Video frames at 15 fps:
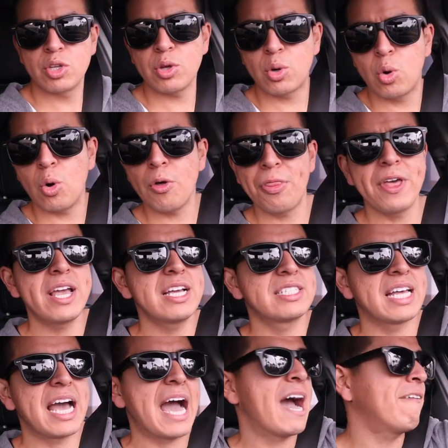so the cool thing
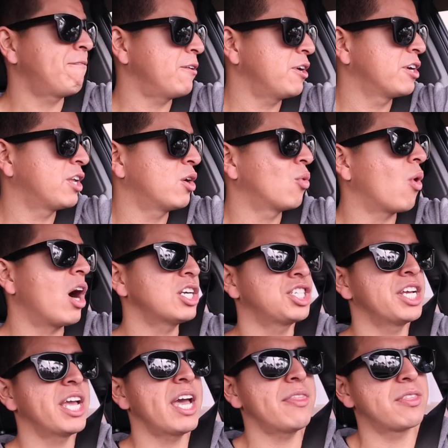is that after you're done
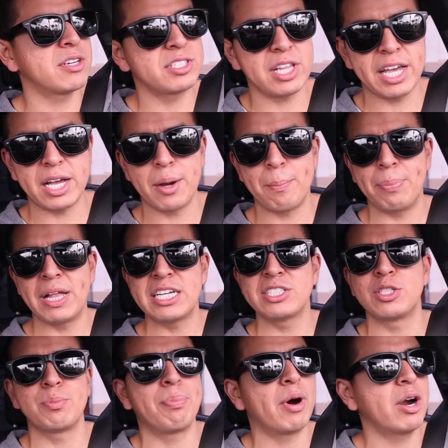washing it there's like a place
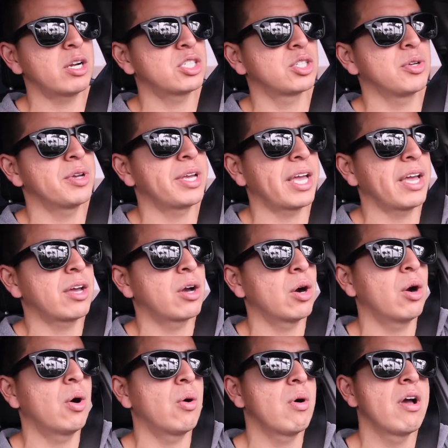to park so you can
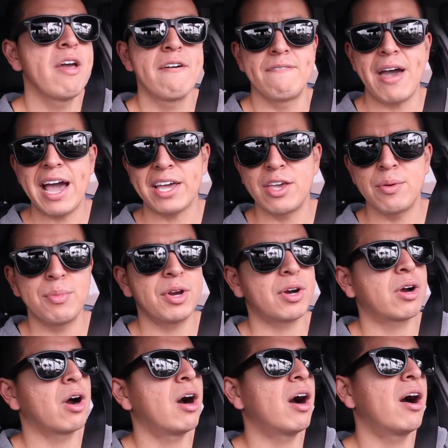go vacuum your
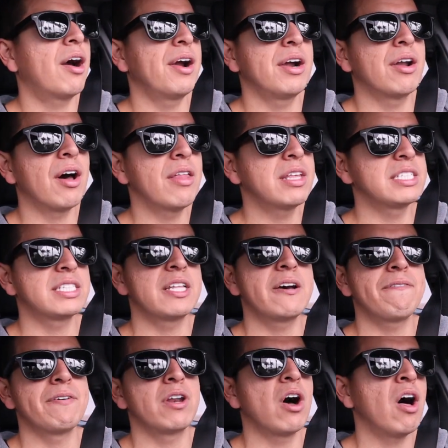car car and all this
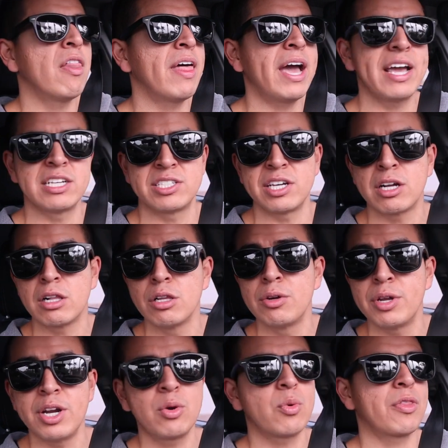stuff and all that is
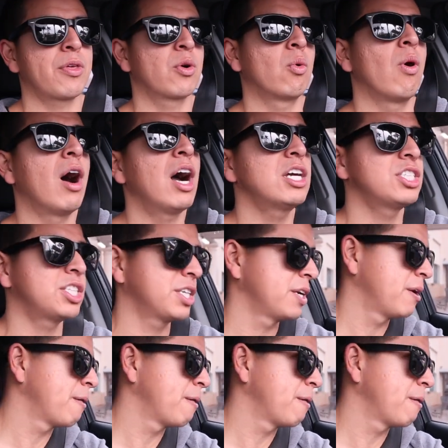included with your wash.